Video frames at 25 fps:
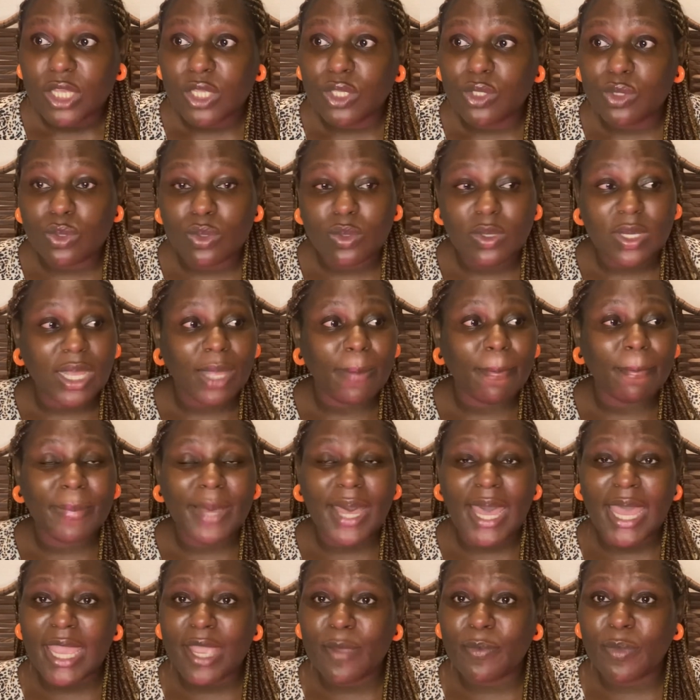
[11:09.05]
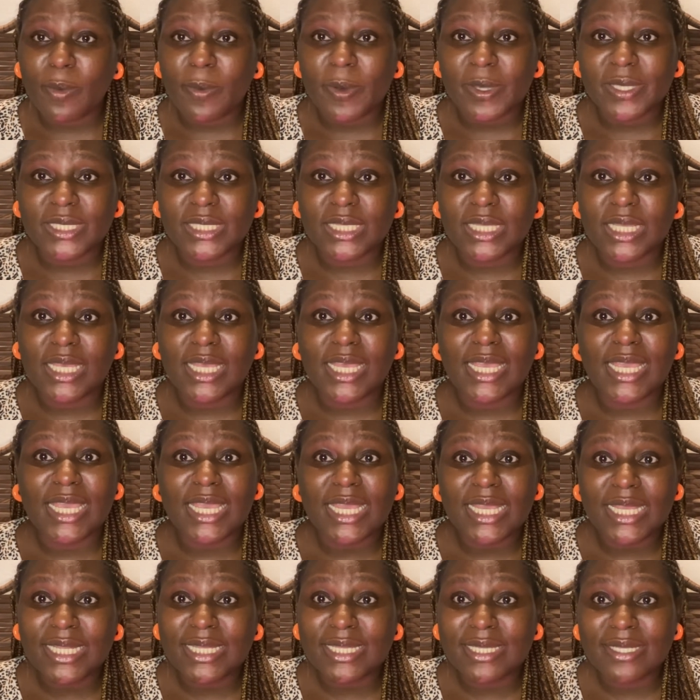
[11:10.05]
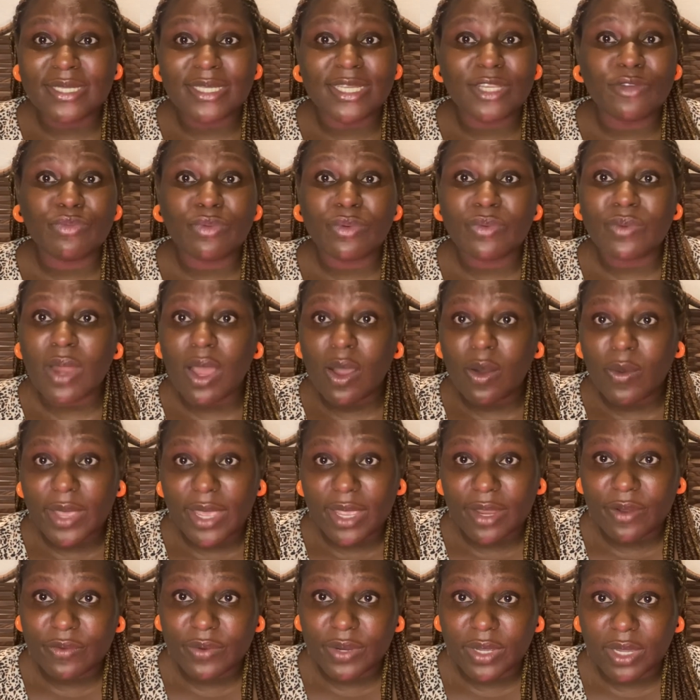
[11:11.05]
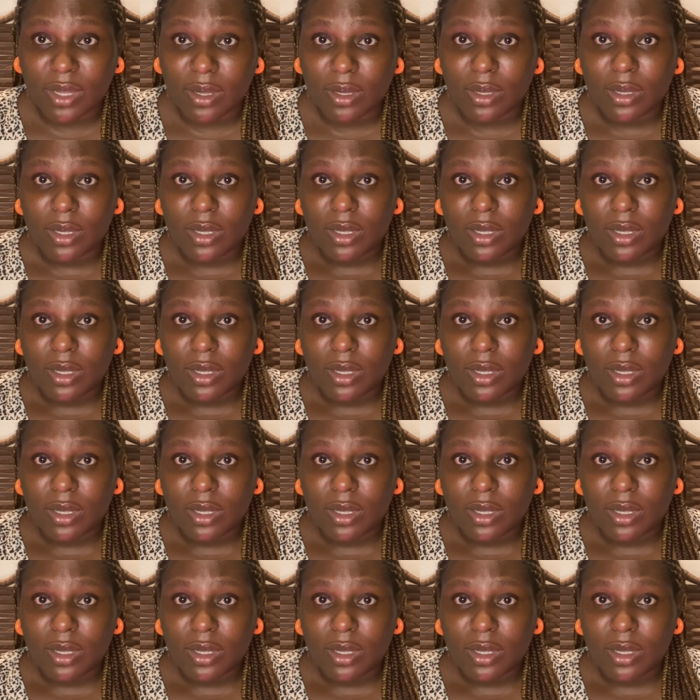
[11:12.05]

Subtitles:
You can buy a property in the rural area,